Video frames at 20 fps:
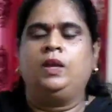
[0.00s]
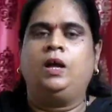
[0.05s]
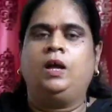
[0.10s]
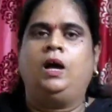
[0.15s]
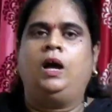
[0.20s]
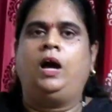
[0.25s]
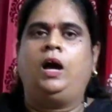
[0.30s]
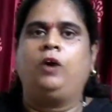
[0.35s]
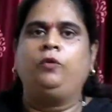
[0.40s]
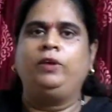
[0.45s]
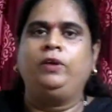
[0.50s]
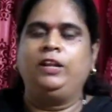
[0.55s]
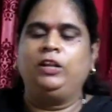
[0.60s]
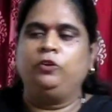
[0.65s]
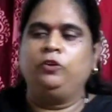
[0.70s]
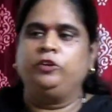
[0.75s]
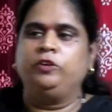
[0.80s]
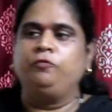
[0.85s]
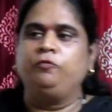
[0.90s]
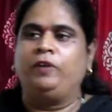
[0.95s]
How will
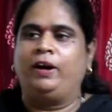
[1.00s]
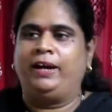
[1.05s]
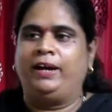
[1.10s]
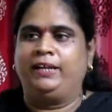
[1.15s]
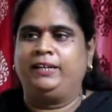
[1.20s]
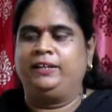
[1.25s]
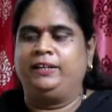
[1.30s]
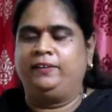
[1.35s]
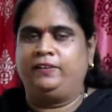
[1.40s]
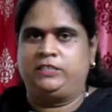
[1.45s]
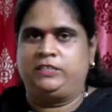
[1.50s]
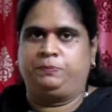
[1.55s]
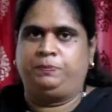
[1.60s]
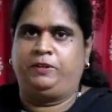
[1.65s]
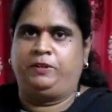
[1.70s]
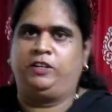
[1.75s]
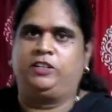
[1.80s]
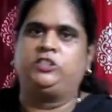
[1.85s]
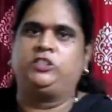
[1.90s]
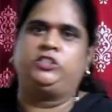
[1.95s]
you define
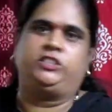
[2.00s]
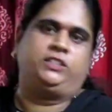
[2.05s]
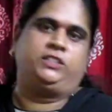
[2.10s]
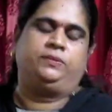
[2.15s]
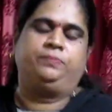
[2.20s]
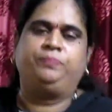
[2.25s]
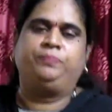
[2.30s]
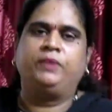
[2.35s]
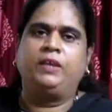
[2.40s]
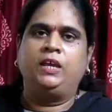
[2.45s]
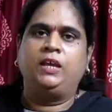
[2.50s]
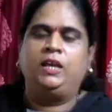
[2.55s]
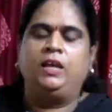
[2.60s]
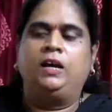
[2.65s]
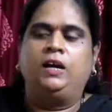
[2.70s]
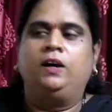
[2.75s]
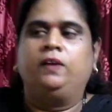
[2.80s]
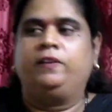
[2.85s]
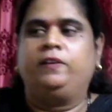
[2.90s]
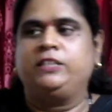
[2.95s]
respiration?
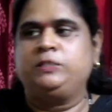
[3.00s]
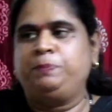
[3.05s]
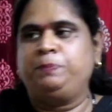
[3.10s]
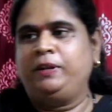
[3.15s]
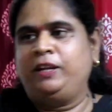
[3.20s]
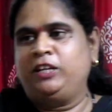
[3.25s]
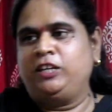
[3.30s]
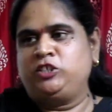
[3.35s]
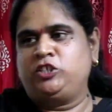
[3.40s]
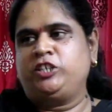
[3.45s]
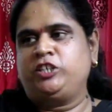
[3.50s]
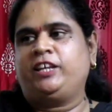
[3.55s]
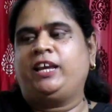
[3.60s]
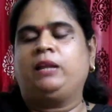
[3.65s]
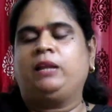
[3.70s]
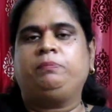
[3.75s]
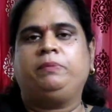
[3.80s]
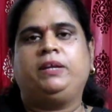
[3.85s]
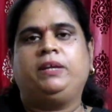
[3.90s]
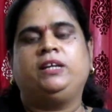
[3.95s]
Respiration
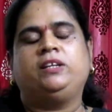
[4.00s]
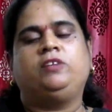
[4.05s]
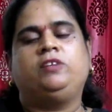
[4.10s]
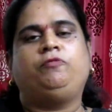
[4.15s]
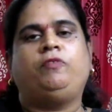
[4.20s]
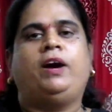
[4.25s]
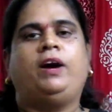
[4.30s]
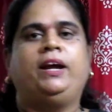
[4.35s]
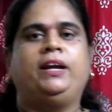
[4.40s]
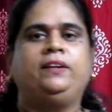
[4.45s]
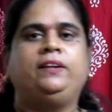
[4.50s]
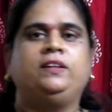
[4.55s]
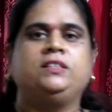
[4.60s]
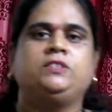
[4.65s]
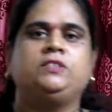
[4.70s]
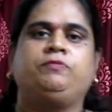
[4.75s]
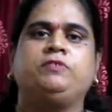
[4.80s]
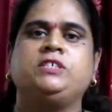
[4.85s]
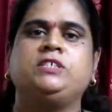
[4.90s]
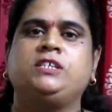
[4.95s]
can be defined as a
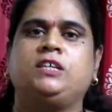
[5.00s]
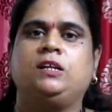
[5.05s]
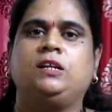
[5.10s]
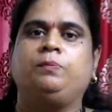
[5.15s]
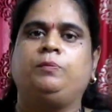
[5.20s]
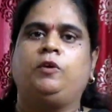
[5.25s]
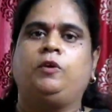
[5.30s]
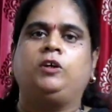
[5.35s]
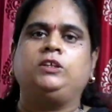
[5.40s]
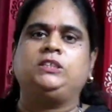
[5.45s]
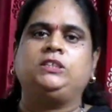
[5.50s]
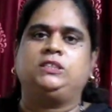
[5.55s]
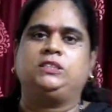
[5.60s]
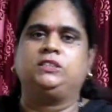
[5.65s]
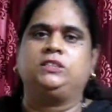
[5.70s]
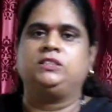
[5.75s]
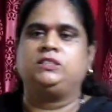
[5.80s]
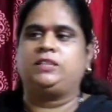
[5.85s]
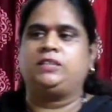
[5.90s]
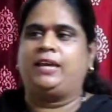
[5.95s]
physical
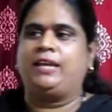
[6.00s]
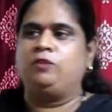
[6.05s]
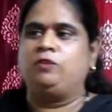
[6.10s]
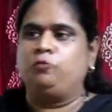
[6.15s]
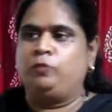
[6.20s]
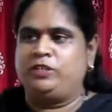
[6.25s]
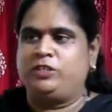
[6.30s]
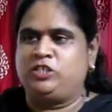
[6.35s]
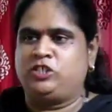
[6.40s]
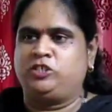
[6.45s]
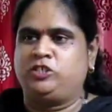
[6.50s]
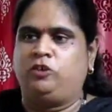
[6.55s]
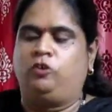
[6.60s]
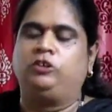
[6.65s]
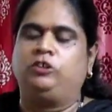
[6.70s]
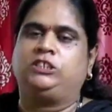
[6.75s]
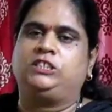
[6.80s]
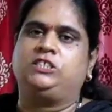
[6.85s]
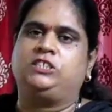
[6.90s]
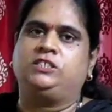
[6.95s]
process in which the
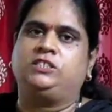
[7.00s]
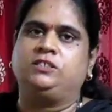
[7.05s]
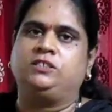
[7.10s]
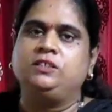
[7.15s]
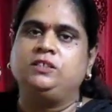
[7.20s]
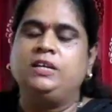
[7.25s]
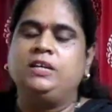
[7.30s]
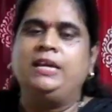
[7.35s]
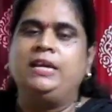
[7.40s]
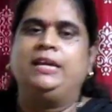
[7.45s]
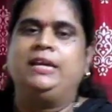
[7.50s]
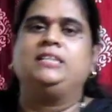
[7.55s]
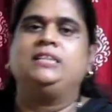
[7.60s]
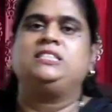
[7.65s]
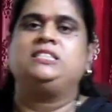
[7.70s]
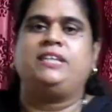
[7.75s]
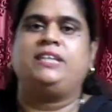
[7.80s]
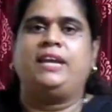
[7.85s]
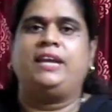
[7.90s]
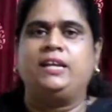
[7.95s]
oxygen is
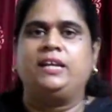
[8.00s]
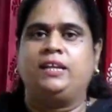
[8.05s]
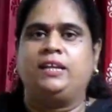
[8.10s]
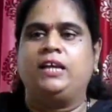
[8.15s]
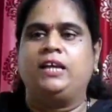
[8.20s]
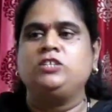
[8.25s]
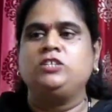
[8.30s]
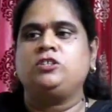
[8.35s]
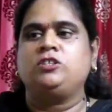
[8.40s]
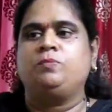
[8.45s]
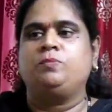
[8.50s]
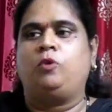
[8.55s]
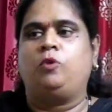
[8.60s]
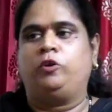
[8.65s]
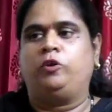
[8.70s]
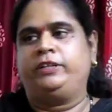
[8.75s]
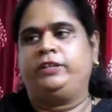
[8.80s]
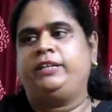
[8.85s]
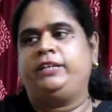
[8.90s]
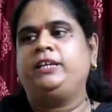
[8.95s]
taken into the
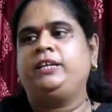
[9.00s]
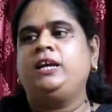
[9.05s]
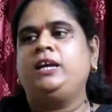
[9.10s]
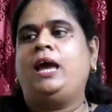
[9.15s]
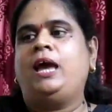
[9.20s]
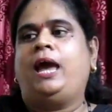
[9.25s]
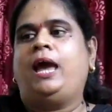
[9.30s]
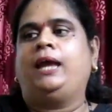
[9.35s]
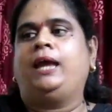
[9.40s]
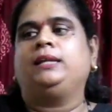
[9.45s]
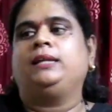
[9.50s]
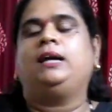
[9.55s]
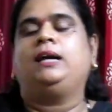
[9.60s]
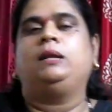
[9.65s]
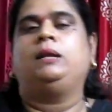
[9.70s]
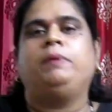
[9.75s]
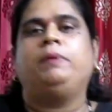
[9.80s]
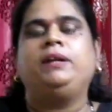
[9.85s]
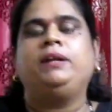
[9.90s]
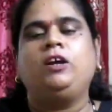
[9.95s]
body and
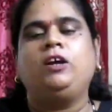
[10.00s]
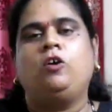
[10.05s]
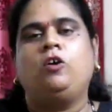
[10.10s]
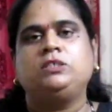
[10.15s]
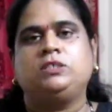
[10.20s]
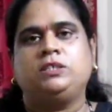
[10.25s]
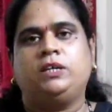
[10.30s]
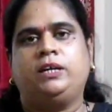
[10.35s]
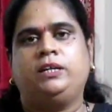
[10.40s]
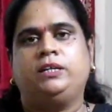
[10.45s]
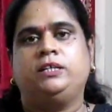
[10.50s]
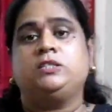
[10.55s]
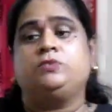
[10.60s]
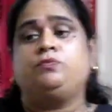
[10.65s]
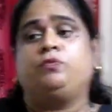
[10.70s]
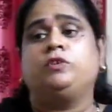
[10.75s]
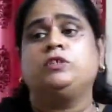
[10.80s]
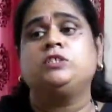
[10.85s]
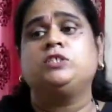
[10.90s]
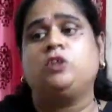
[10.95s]
carbon dioxide is
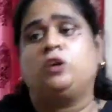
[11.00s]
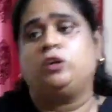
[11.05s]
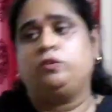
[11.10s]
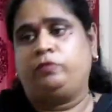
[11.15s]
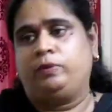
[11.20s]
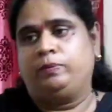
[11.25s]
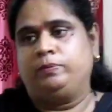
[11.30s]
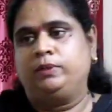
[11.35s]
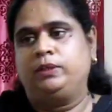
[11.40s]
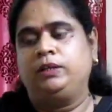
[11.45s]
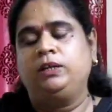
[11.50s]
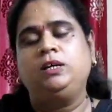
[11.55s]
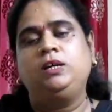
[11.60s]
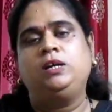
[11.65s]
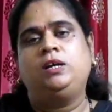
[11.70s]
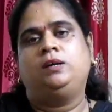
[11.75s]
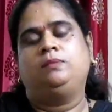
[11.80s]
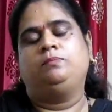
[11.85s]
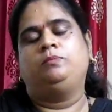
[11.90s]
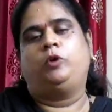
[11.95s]
forced out from the
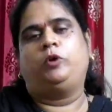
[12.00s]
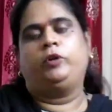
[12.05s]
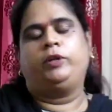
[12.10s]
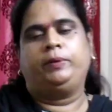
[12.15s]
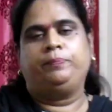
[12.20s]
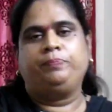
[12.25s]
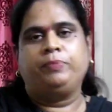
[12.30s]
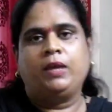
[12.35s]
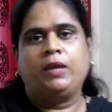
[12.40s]
body.